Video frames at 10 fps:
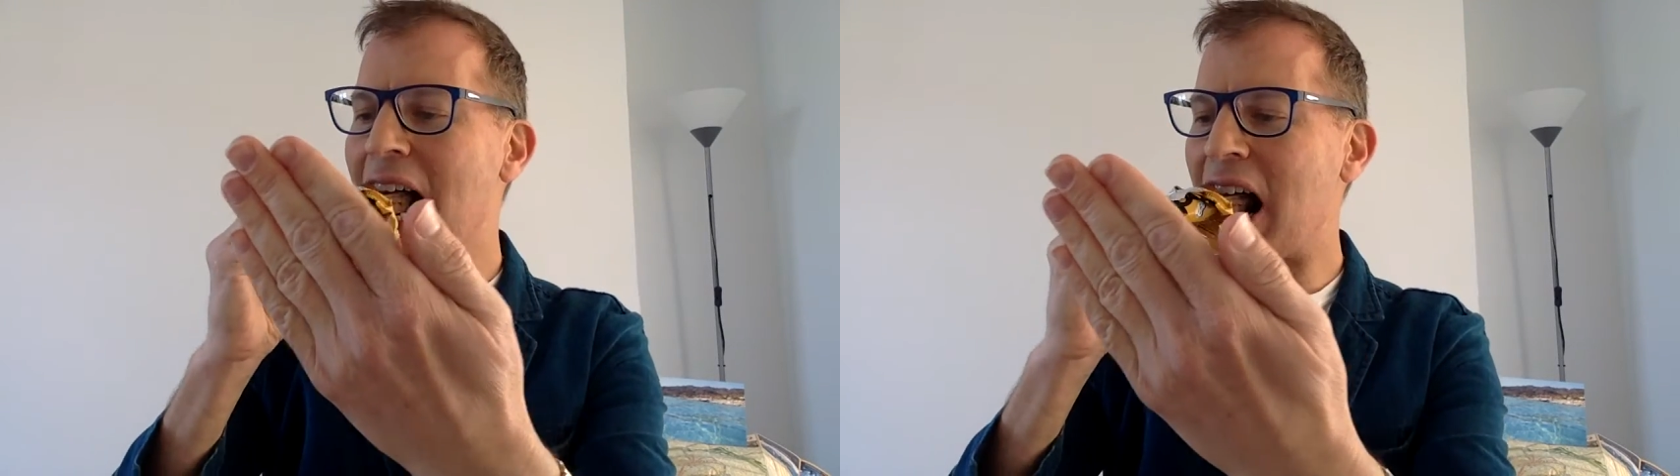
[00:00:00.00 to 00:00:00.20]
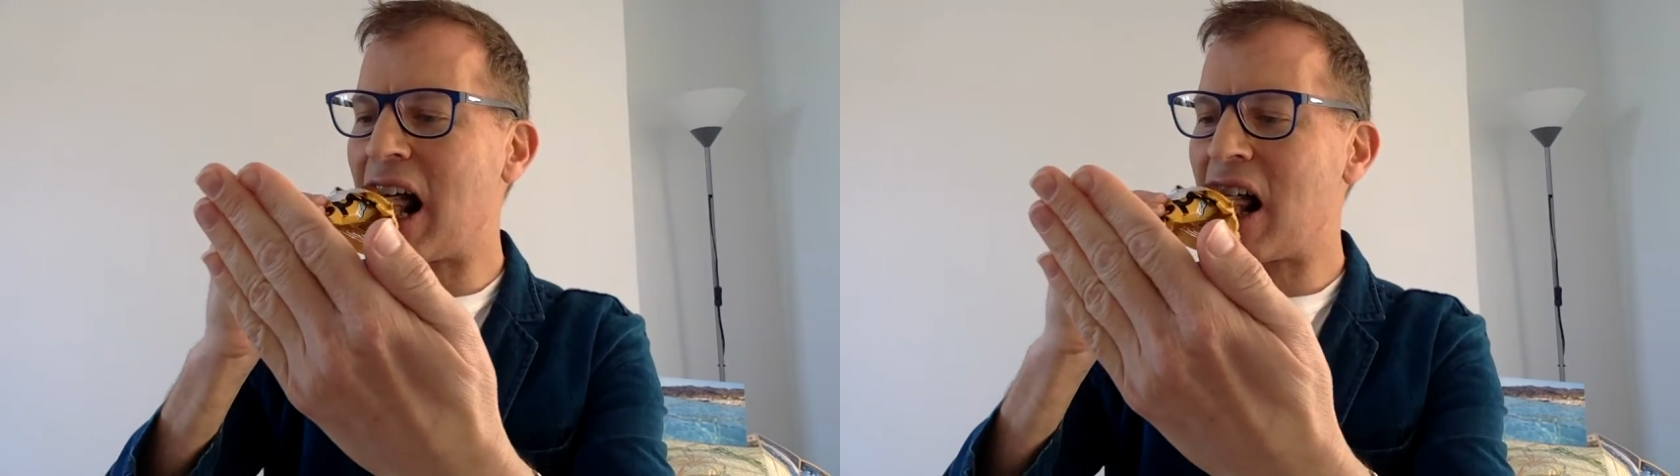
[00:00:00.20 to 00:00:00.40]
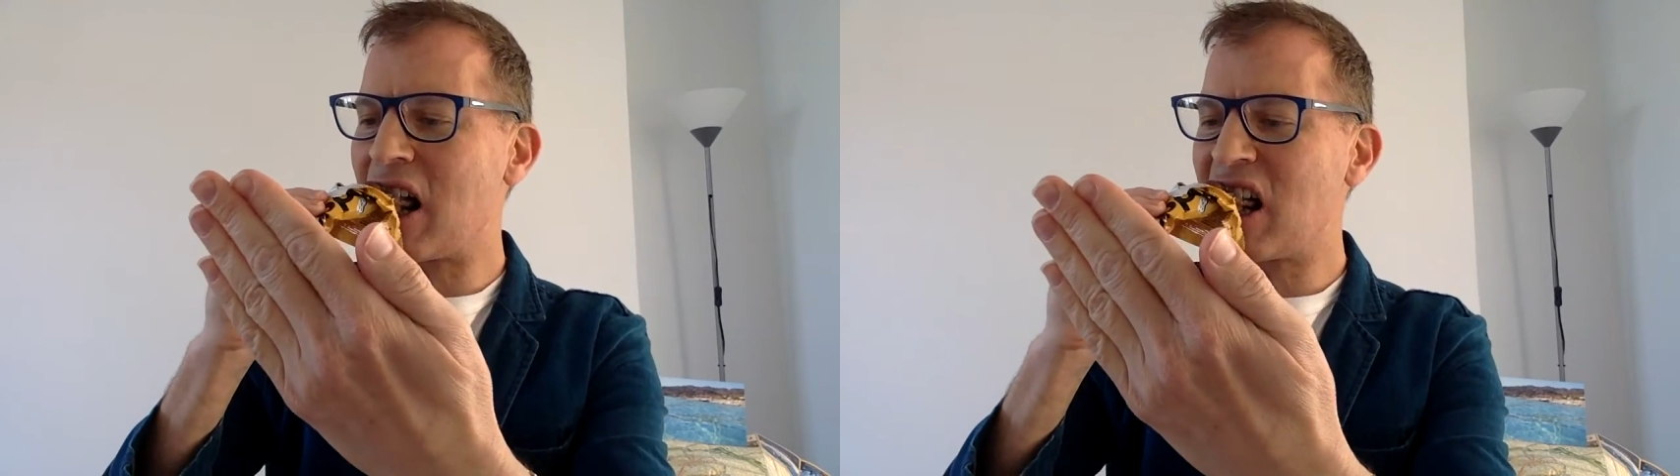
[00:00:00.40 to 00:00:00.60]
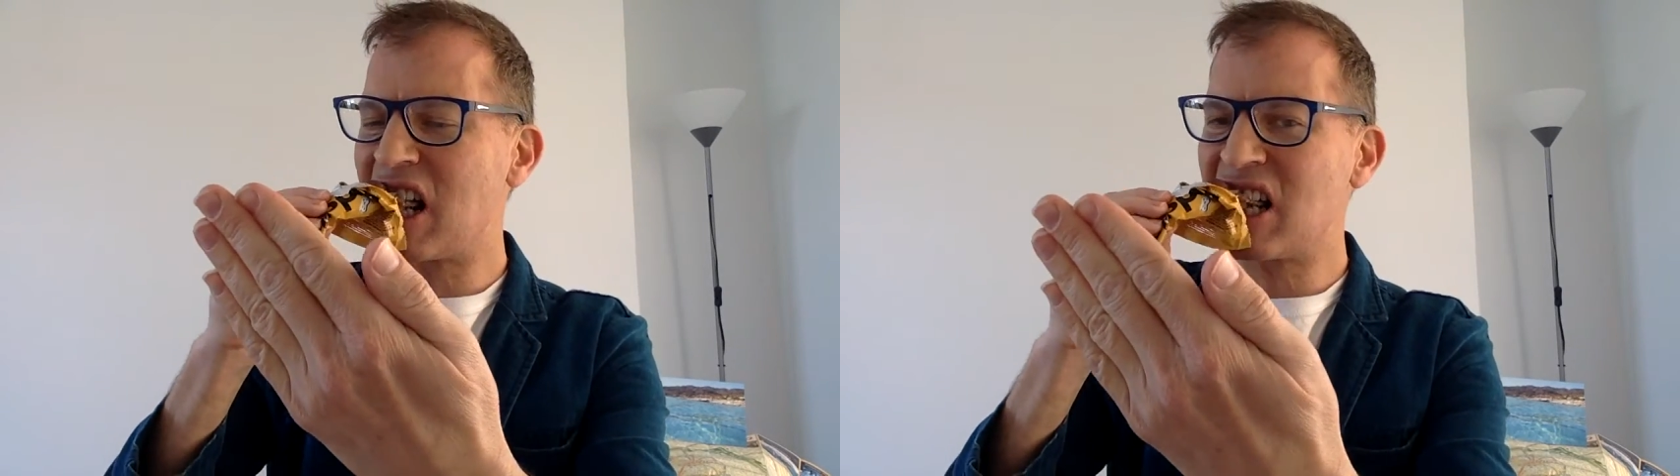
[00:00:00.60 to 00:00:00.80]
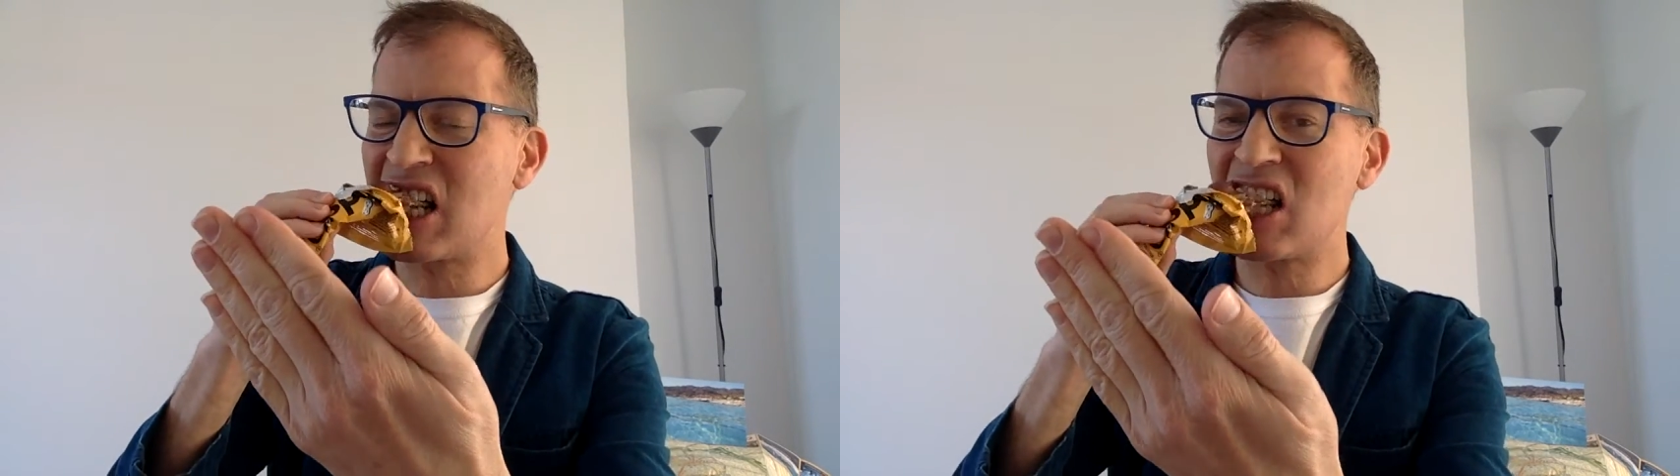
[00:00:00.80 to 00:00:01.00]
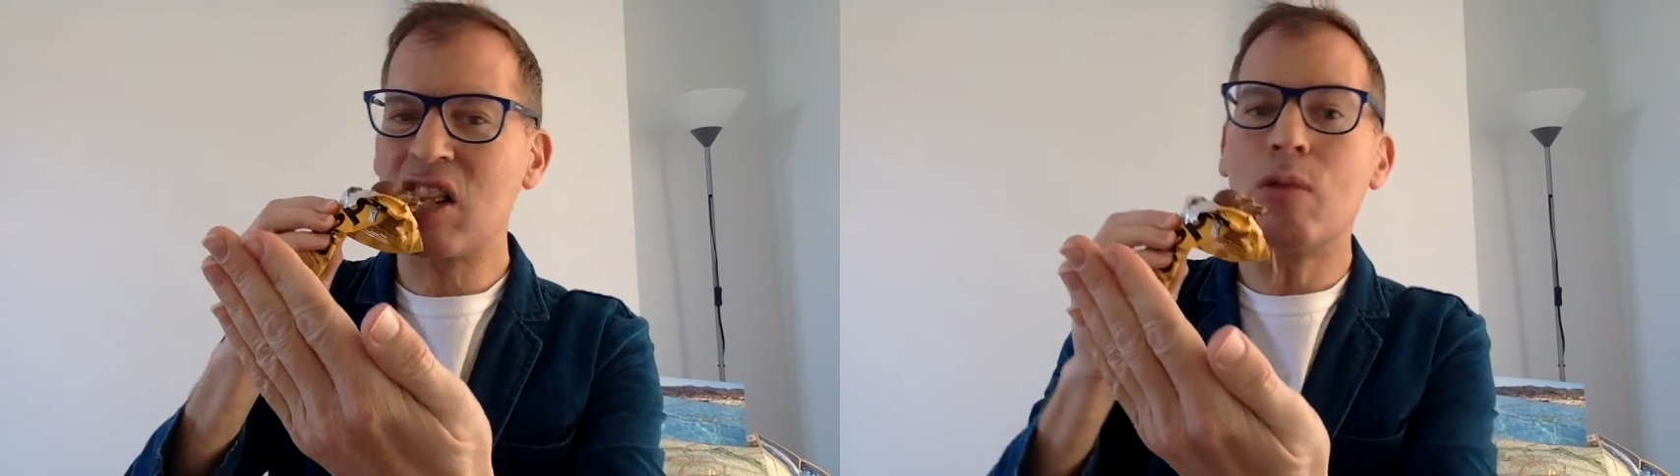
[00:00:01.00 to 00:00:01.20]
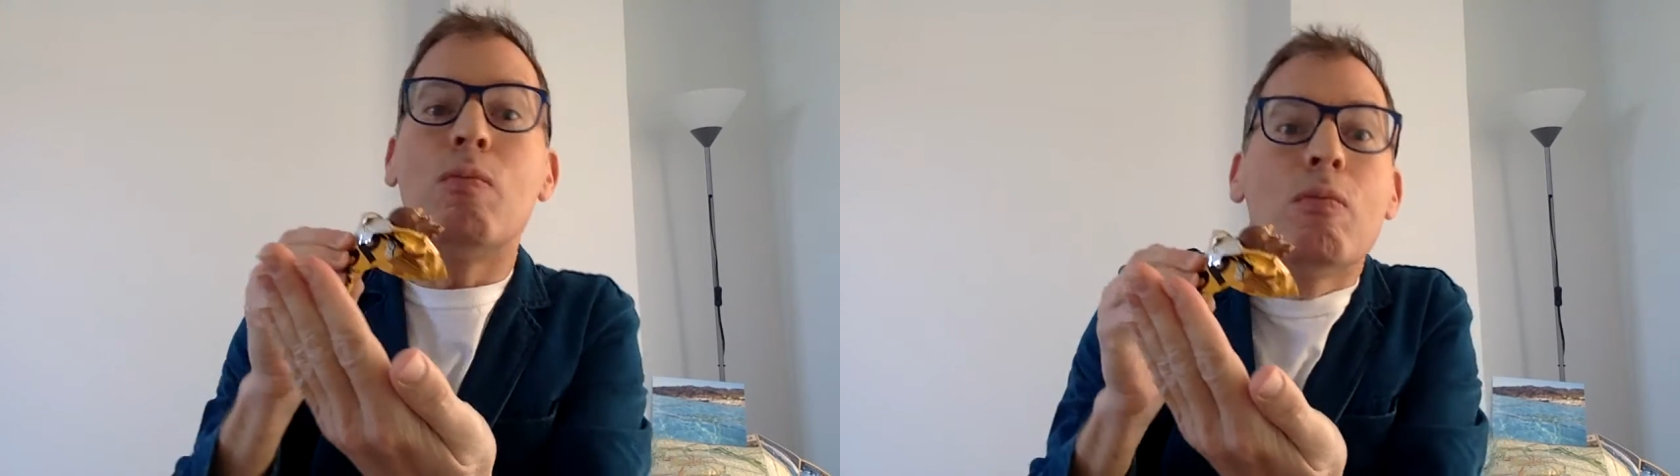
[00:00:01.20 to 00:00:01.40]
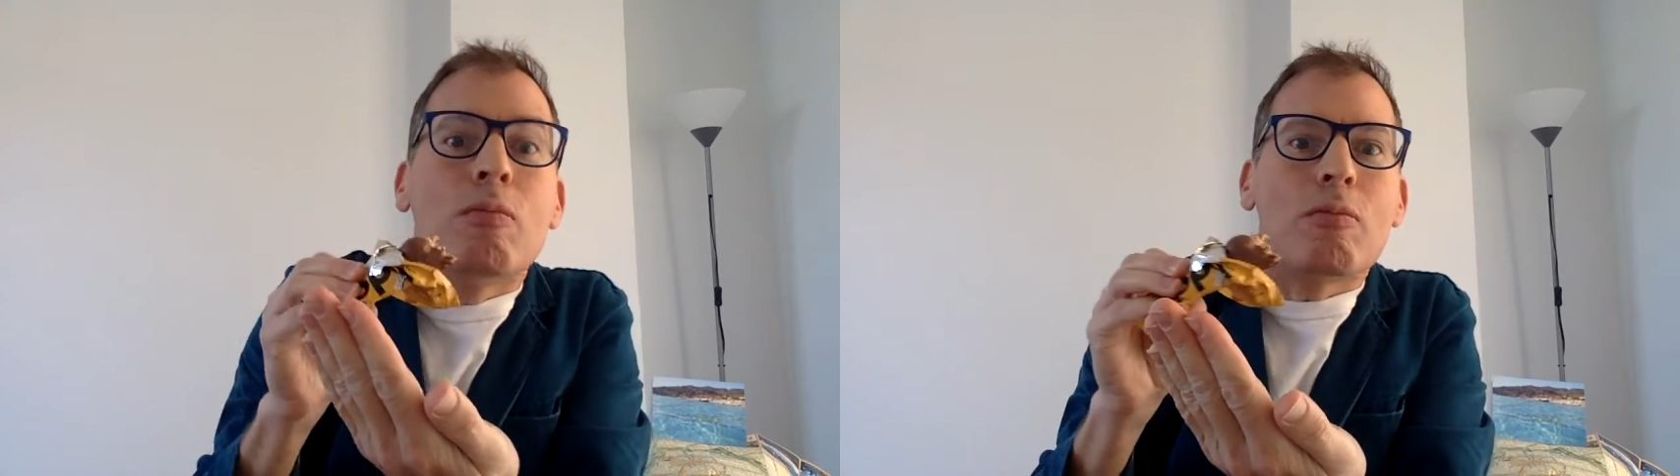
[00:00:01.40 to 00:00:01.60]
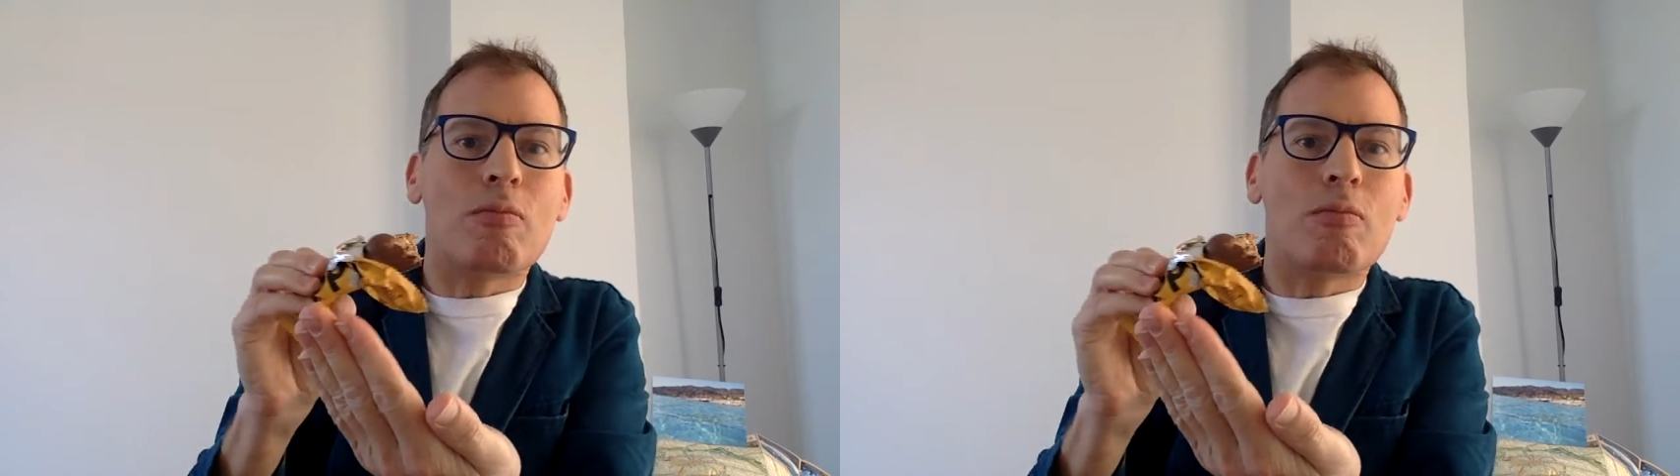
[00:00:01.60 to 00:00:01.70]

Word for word: Mm. Hmm.